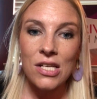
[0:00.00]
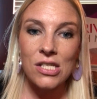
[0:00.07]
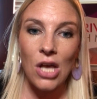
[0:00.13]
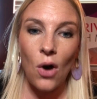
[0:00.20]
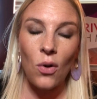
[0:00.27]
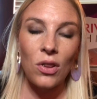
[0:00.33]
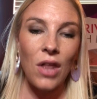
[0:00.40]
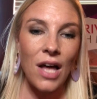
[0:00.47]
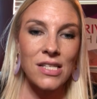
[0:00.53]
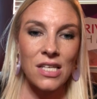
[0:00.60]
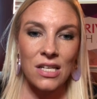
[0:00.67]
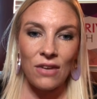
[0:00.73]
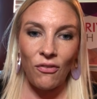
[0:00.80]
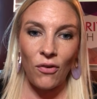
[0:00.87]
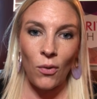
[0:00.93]
So lots
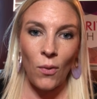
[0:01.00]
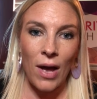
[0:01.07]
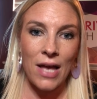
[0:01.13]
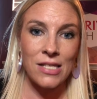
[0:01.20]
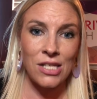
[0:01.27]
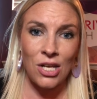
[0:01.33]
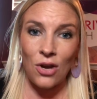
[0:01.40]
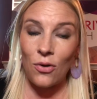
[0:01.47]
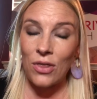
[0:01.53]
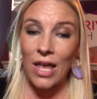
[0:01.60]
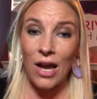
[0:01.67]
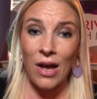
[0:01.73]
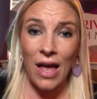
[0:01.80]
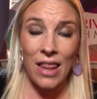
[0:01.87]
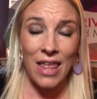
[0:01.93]
of different ways, you know,
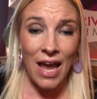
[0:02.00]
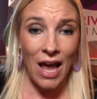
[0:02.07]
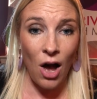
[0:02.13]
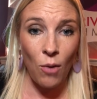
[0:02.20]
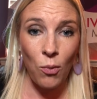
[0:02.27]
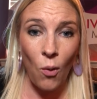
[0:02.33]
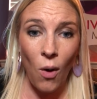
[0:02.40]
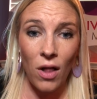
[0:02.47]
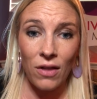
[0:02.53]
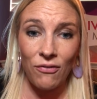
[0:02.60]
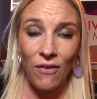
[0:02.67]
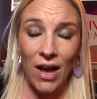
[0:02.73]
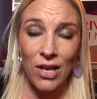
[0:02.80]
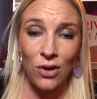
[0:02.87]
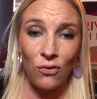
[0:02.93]
they help
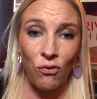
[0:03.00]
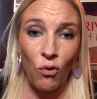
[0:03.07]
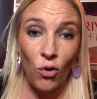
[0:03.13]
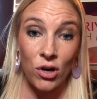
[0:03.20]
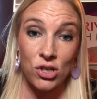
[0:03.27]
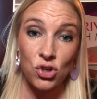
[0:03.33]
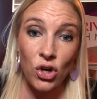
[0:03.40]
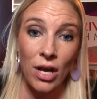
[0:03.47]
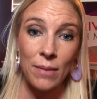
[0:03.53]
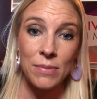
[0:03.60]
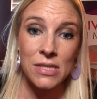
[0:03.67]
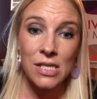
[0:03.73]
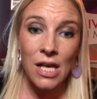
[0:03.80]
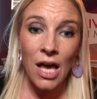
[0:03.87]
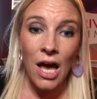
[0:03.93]
qualify you for
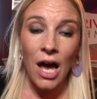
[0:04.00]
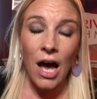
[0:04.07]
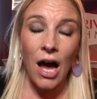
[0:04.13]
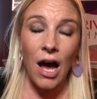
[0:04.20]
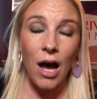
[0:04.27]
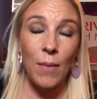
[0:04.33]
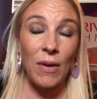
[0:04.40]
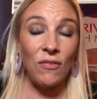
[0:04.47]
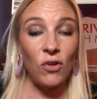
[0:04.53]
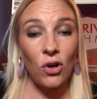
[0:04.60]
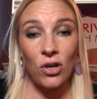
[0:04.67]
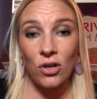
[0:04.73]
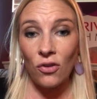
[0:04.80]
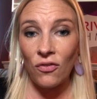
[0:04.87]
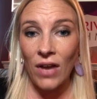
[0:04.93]
trips. If you're
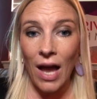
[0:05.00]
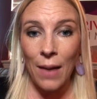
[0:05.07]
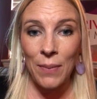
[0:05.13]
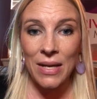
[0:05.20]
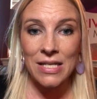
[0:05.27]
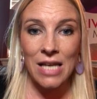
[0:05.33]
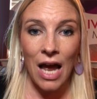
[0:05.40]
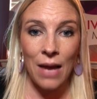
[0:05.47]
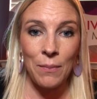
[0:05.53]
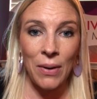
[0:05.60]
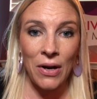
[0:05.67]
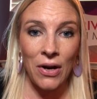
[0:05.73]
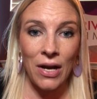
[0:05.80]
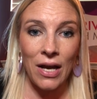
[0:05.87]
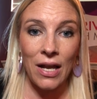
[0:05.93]
in your VIP time
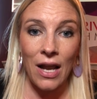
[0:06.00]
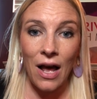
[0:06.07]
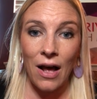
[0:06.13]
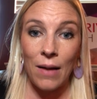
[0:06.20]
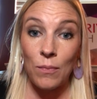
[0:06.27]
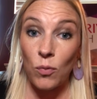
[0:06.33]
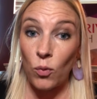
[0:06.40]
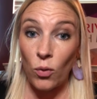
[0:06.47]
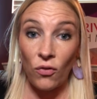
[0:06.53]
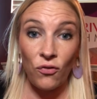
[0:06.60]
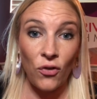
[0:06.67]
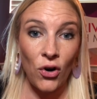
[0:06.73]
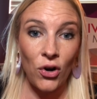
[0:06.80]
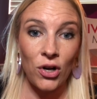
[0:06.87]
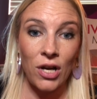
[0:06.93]
period,
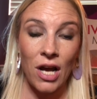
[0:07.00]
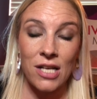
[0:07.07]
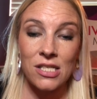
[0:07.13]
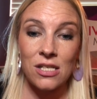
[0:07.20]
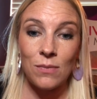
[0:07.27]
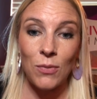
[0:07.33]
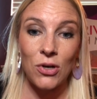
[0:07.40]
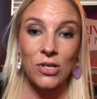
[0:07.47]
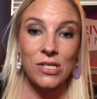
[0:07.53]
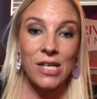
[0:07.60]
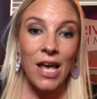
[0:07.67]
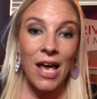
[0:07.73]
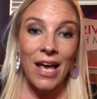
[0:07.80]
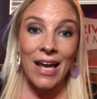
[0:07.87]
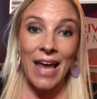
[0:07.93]
referred customers
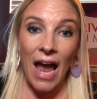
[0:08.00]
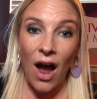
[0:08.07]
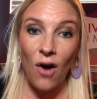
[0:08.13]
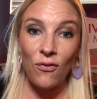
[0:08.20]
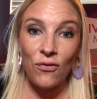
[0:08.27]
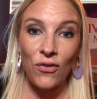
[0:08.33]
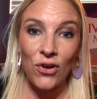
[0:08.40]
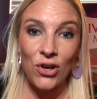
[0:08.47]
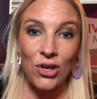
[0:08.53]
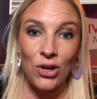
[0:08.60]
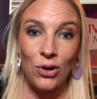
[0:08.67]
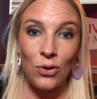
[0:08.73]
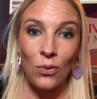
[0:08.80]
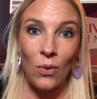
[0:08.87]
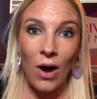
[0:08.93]
count for
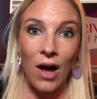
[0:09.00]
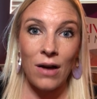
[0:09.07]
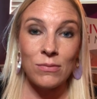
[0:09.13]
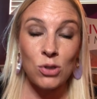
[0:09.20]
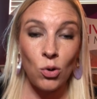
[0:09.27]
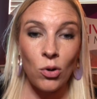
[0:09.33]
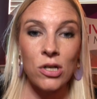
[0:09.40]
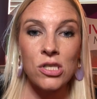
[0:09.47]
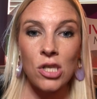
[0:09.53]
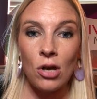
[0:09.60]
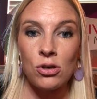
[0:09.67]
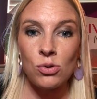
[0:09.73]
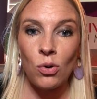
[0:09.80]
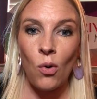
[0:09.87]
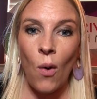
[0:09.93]
you towards
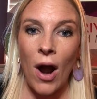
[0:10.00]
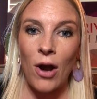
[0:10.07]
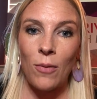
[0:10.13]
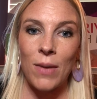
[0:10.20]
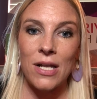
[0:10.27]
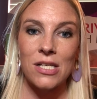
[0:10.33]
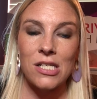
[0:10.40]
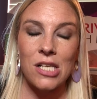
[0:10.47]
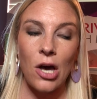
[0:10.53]
those requirements.